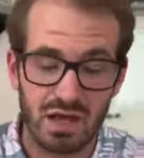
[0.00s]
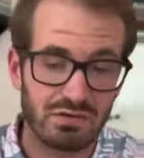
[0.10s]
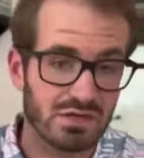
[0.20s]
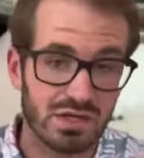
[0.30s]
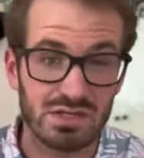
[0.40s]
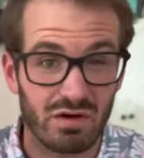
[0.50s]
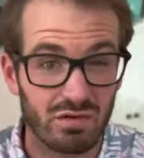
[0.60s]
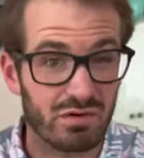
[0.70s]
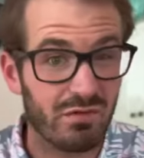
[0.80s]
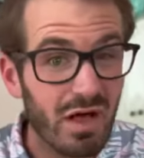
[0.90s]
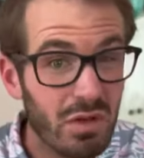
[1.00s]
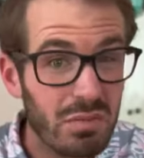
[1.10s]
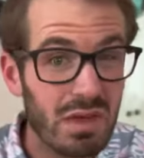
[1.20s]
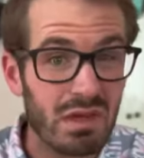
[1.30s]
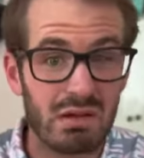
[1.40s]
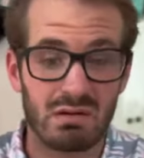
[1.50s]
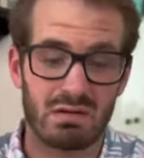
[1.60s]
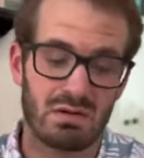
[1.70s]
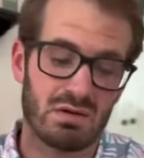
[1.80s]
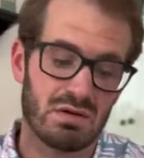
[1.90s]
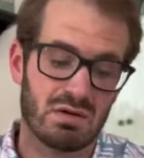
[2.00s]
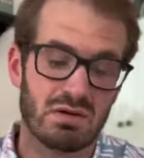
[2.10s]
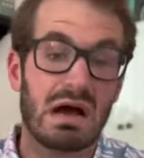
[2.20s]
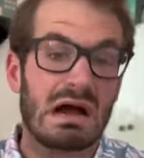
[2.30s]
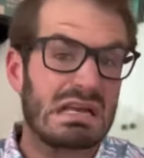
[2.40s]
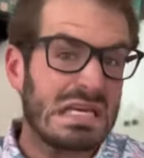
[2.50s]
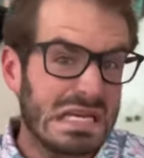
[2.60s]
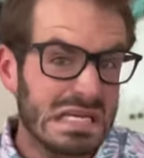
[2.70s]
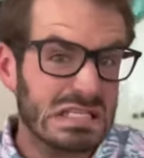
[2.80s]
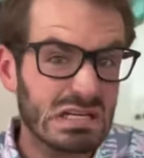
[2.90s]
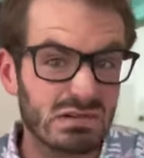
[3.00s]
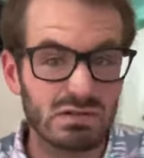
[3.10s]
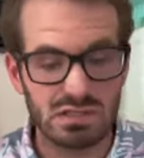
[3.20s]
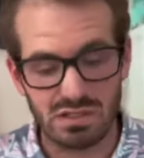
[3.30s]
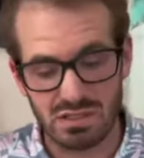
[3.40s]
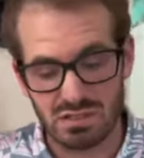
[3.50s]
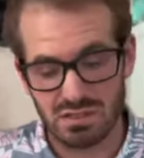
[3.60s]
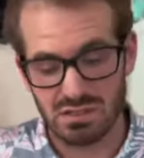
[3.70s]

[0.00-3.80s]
of it's like software development, IT services.